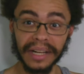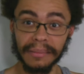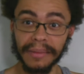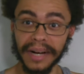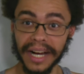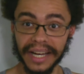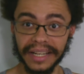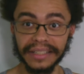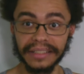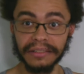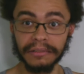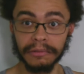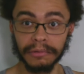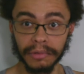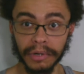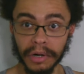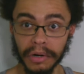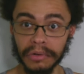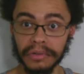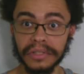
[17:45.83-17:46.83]
Come on.
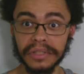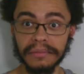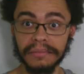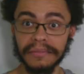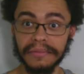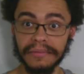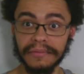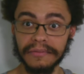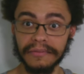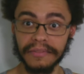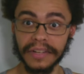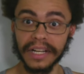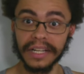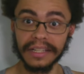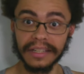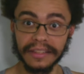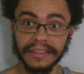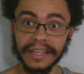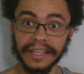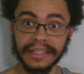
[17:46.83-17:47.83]
Grow some
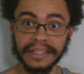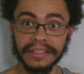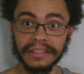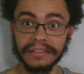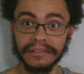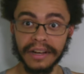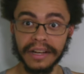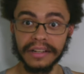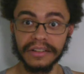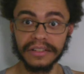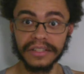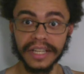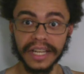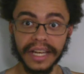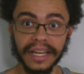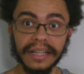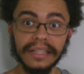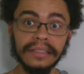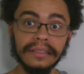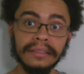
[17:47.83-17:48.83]
fucking thickness around your
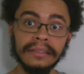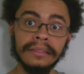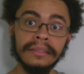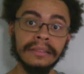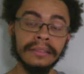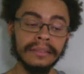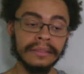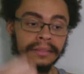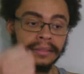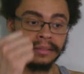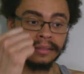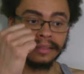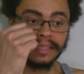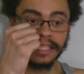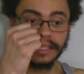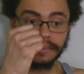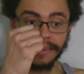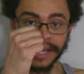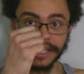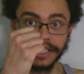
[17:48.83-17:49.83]
skin.
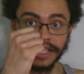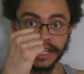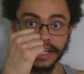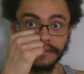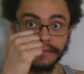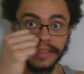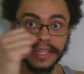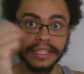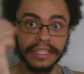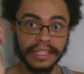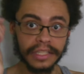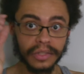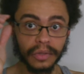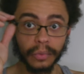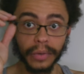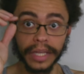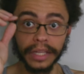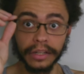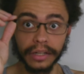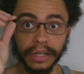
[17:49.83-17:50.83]
Especially if this is
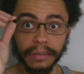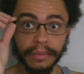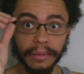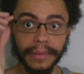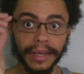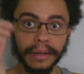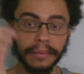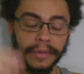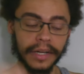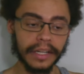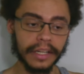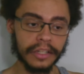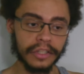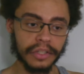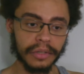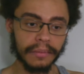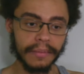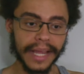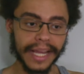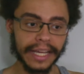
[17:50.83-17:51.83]
the way that you're going to be making money,
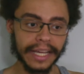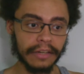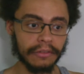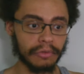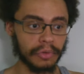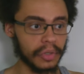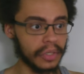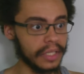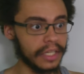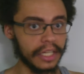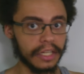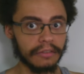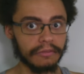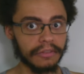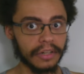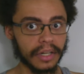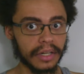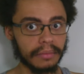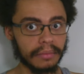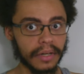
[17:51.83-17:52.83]
because you're making really
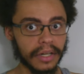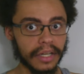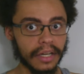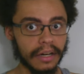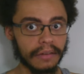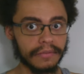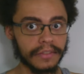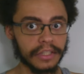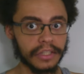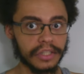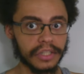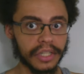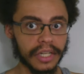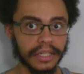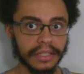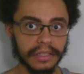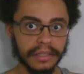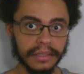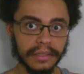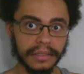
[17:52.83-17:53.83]
good fucking money off this
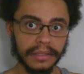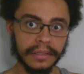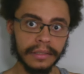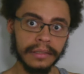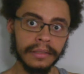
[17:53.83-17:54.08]
shit.